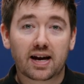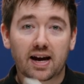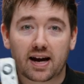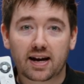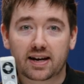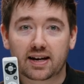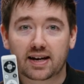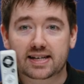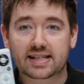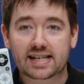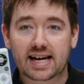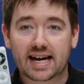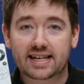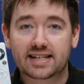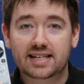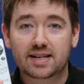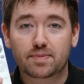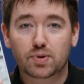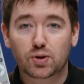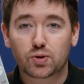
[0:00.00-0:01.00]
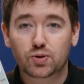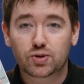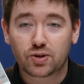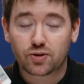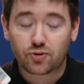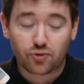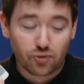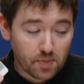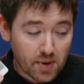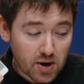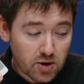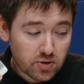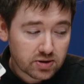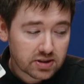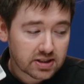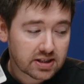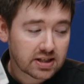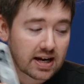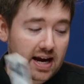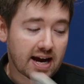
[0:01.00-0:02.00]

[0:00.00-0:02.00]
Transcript: a nice handy Bluetooth remote,